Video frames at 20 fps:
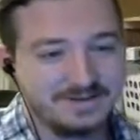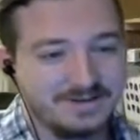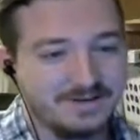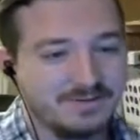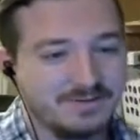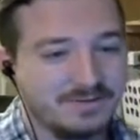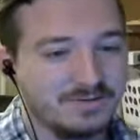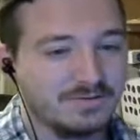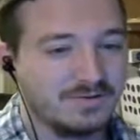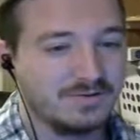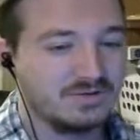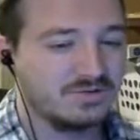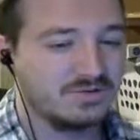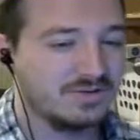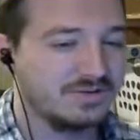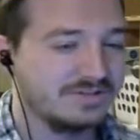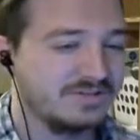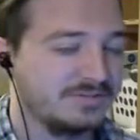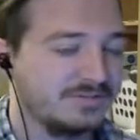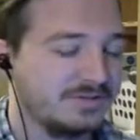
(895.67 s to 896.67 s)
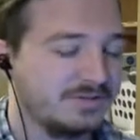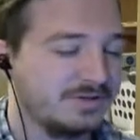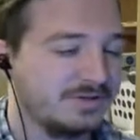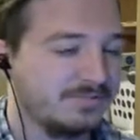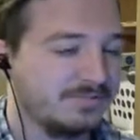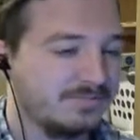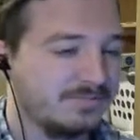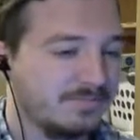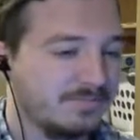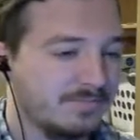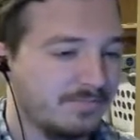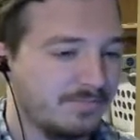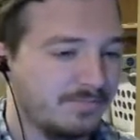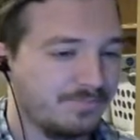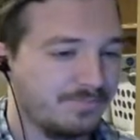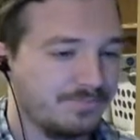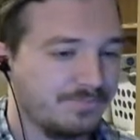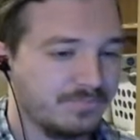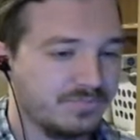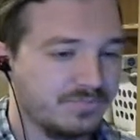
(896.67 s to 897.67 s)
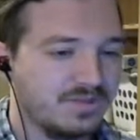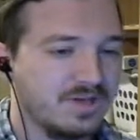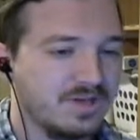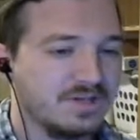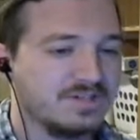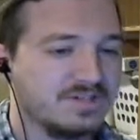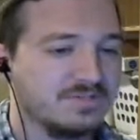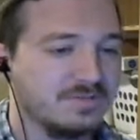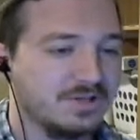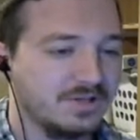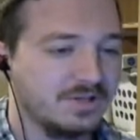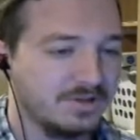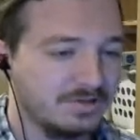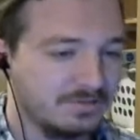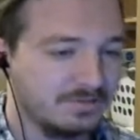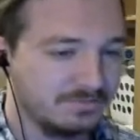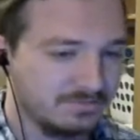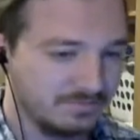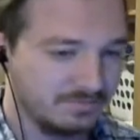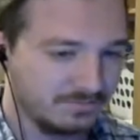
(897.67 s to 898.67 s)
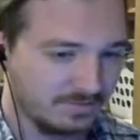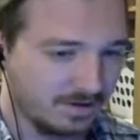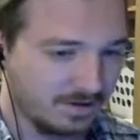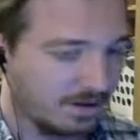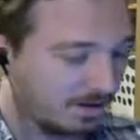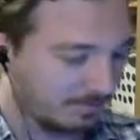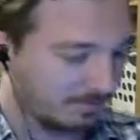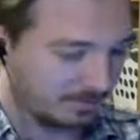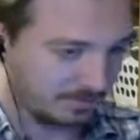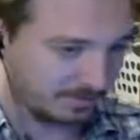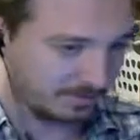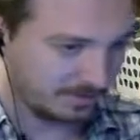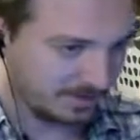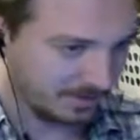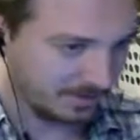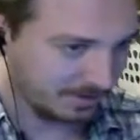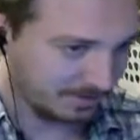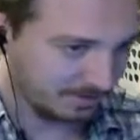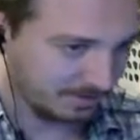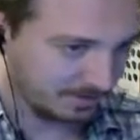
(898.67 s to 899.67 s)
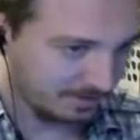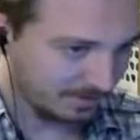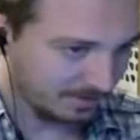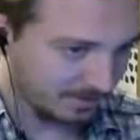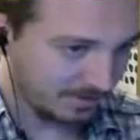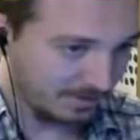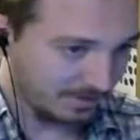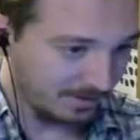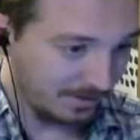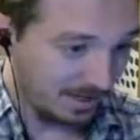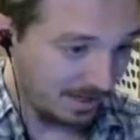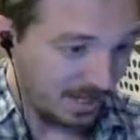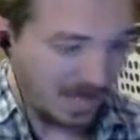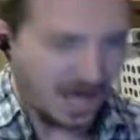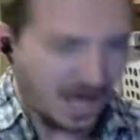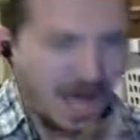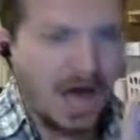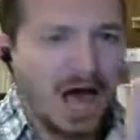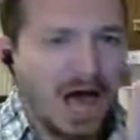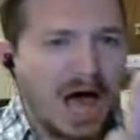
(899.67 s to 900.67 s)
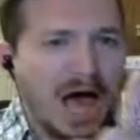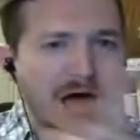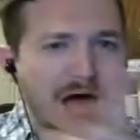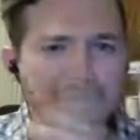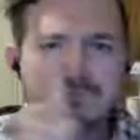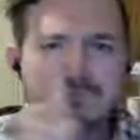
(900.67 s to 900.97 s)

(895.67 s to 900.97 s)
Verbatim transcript: Even if he tries to be. Thanks a million. I'll be up ahead. I...